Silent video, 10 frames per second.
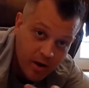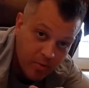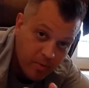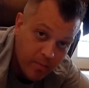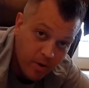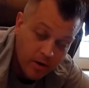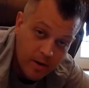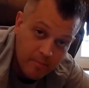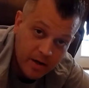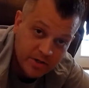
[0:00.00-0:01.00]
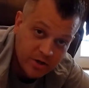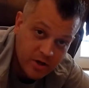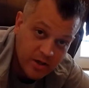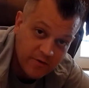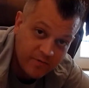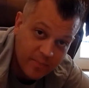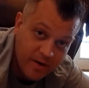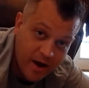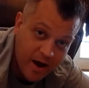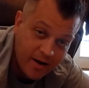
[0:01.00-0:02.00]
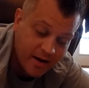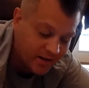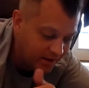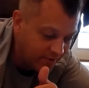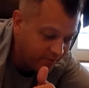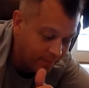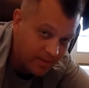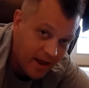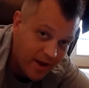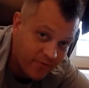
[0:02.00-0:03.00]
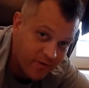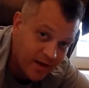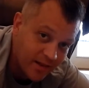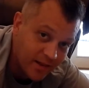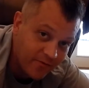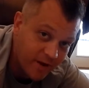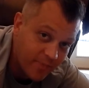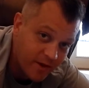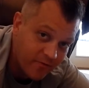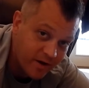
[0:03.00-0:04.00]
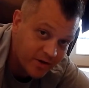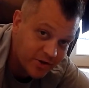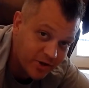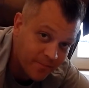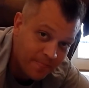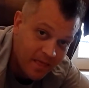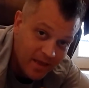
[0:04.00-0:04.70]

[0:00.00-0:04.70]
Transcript: Remember, make sure you lift up God, lift up life, lift up the adventure.